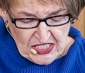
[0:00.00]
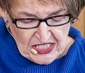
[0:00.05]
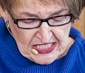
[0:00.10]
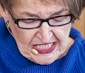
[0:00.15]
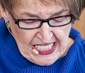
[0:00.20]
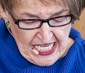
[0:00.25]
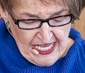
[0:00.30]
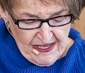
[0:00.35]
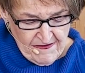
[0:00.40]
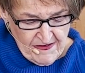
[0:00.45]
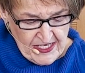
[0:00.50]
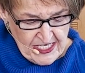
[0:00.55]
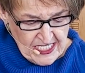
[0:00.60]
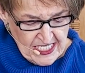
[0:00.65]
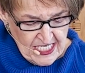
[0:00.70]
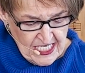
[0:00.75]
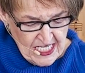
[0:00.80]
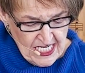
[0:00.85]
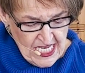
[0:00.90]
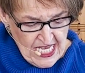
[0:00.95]
David.
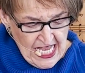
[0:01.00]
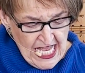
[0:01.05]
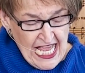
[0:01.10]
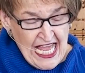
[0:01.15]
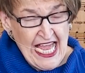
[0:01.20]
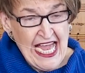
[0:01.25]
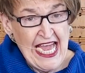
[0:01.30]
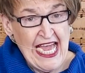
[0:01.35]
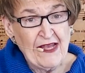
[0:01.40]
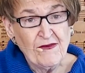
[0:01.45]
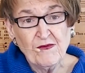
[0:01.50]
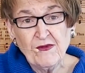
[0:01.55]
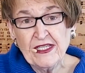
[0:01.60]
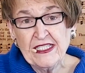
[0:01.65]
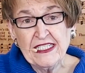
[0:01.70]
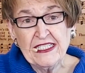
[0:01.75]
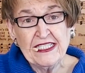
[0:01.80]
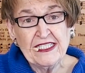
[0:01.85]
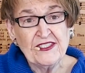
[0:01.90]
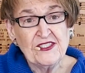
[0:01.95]
And what
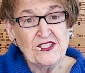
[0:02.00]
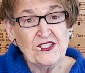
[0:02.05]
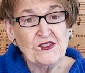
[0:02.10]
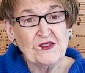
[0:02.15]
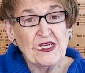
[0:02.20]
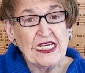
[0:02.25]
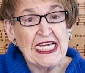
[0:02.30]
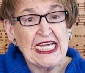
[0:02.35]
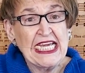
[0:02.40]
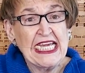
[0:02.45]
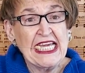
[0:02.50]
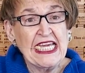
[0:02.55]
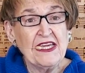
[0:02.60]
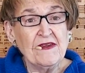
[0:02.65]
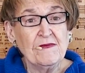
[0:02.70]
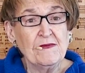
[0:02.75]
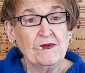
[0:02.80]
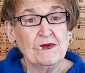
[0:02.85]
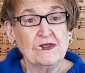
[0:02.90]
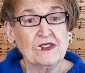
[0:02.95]
did he do? He
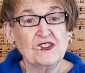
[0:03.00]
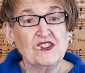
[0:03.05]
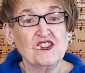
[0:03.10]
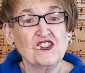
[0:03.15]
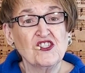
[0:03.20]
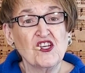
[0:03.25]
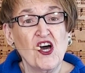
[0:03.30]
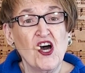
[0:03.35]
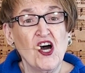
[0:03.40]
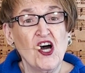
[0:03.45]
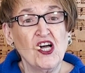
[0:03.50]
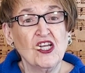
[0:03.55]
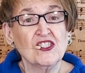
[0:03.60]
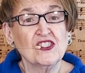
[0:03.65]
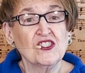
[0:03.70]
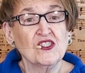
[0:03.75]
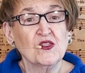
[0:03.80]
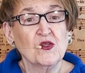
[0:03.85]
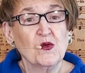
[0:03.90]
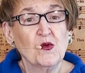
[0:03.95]
put
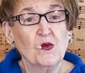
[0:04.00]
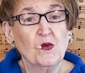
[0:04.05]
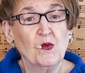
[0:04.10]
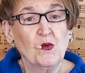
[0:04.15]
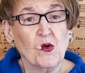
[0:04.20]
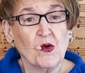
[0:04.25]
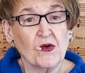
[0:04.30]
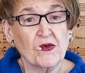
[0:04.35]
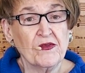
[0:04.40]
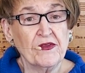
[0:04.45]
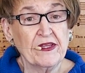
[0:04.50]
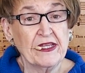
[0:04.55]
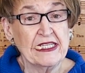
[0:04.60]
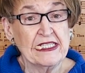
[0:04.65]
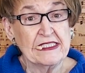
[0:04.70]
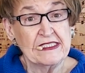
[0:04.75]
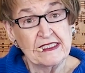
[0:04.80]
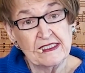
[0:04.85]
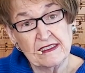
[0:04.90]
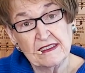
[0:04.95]
Saul's
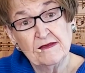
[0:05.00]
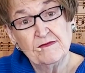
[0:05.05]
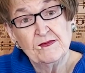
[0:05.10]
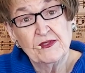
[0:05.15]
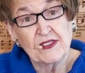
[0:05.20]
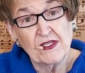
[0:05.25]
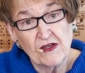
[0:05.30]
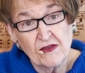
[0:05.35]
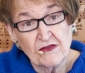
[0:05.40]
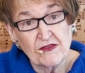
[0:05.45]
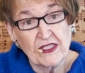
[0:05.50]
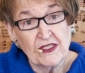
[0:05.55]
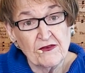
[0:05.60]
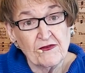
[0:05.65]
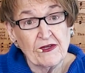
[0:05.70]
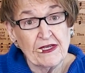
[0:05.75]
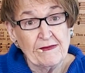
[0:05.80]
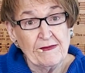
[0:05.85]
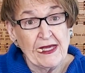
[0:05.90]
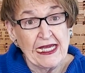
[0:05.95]
worthless but only
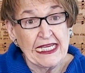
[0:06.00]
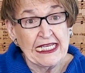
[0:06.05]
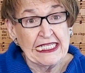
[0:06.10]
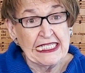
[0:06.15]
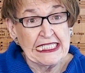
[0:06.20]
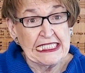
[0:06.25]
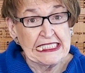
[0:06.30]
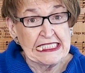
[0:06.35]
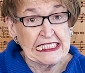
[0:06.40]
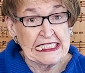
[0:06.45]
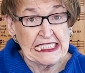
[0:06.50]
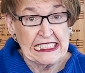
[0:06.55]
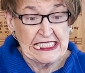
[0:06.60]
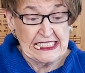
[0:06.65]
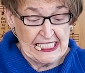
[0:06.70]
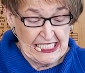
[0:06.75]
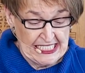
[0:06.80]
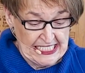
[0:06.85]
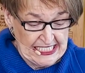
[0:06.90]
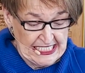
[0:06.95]
remaining son
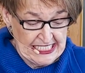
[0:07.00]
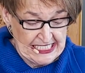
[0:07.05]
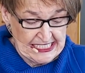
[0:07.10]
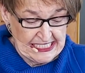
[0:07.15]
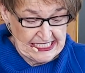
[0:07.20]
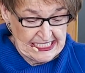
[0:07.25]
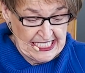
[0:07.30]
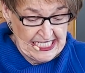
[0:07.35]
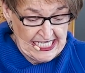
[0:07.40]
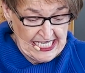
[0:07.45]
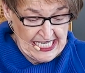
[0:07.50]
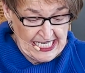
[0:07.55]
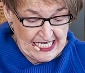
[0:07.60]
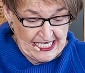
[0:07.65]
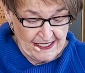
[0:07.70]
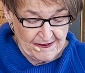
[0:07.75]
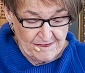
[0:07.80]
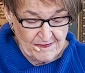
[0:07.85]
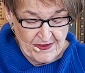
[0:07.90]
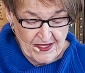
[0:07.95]
in as
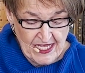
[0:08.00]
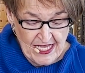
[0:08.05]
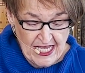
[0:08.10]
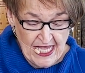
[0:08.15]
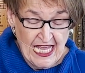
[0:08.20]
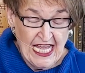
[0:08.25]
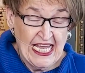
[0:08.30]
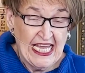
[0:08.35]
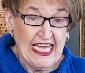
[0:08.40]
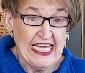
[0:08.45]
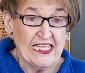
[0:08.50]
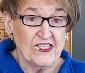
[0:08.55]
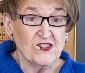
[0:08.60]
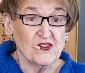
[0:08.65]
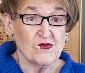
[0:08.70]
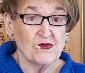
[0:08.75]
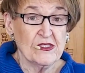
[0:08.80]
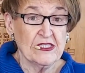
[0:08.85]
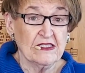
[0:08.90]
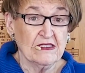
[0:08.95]
king.
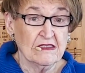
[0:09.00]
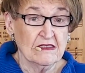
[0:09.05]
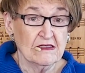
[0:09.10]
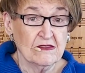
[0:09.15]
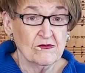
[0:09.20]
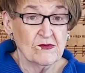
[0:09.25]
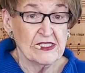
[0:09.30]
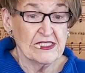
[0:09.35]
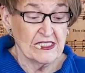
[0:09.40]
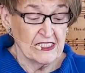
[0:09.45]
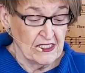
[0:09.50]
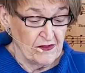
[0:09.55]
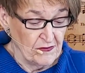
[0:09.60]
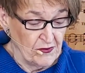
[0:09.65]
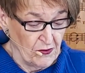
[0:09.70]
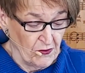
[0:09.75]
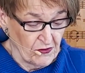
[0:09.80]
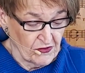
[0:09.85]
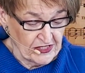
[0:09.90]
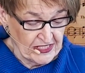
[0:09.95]
Israel was an
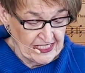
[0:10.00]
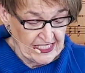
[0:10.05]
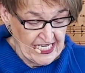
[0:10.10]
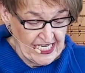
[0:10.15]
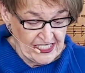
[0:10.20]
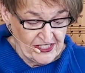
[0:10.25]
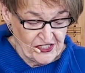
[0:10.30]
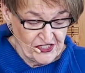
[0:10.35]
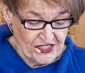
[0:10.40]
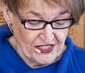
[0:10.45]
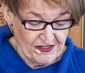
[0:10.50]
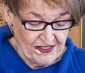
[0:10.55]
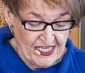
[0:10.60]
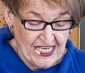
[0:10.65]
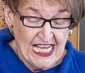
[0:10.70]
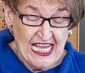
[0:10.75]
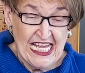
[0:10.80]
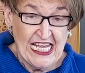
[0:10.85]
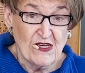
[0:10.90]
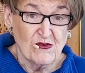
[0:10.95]
important nation.
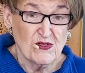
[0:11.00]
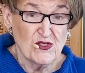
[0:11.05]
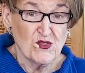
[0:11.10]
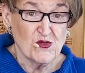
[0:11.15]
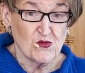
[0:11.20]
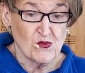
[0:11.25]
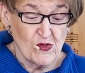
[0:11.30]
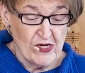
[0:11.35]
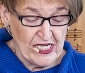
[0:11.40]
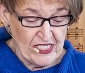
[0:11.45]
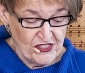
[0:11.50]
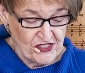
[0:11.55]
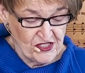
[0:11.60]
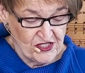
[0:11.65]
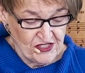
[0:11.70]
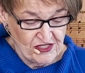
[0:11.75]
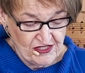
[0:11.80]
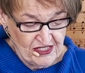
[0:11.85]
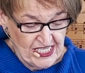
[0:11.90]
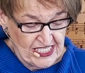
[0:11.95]
It was
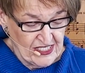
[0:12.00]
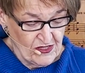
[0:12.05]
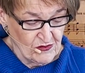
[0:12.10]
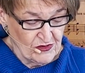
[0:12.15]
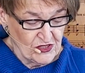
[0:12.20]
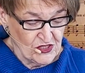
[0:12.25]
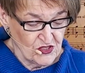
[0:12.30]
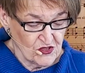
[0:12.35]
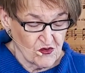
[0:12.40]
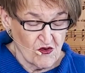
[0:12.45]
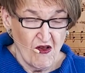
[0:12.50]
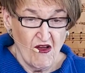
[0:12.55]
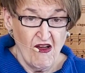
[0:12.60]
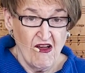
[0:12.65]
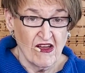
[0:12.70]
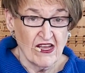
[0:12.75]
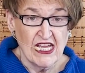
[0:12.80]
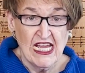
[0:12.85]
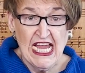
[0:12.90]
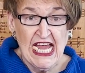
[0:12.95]
rich, and it was
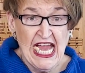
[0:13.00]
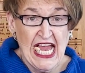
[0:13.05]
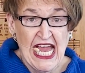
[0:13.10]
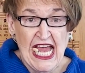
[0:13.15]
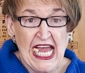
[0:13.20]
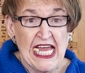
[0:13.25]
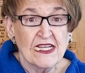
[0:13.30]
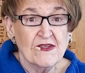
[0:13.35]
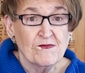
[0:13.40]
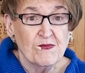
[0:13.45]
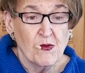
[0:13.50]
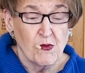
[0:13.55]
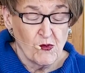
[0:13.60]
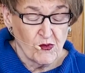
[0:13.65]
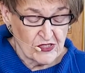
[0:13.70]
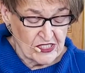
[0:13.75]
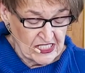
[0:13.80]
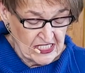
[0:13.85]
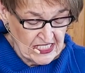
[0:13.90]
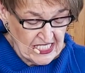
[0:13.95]
strong,
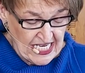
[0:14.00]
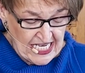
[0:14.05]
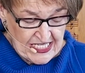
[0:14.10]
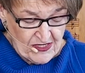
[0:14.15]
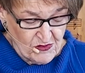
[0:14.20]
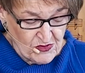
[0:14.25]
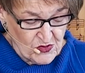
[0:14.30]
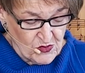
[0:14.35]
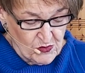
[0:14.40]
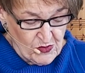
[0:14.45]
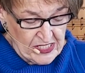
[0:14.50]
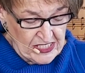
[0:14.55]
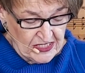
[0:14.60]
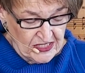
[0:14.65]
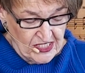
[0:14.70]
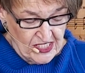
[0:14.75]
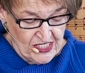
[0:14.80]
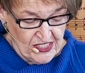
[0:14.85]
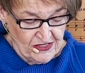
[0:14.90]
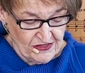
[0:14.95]
important, and it was well
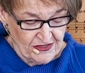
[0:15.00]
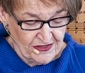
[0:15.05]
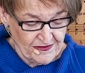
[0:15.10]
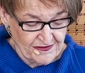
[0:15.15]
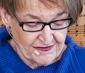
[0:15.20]
known.